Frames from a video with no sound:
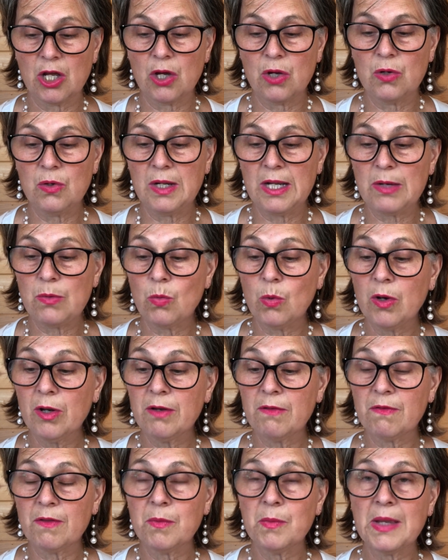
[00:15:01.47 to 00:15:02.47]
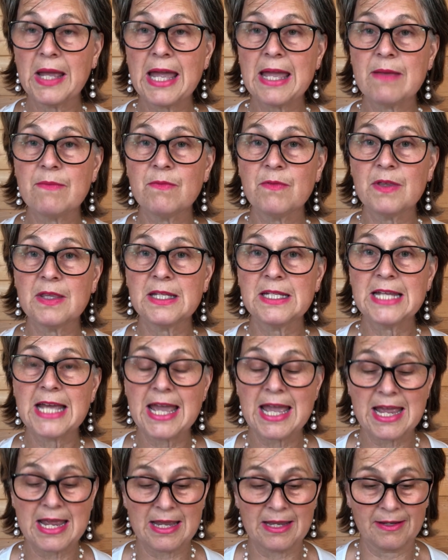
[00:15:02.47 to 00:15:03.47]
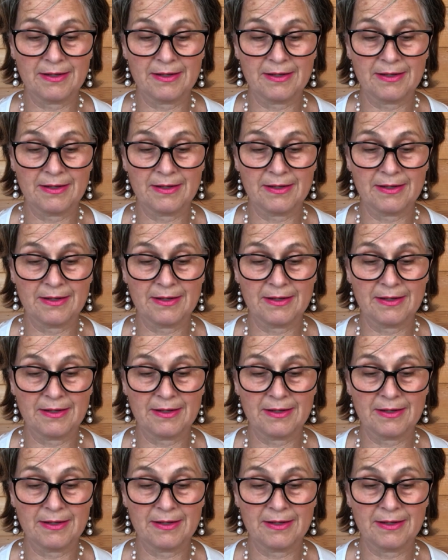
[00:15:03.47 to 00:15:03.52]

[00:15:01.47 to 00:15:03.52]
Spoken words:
only one of them came for the day.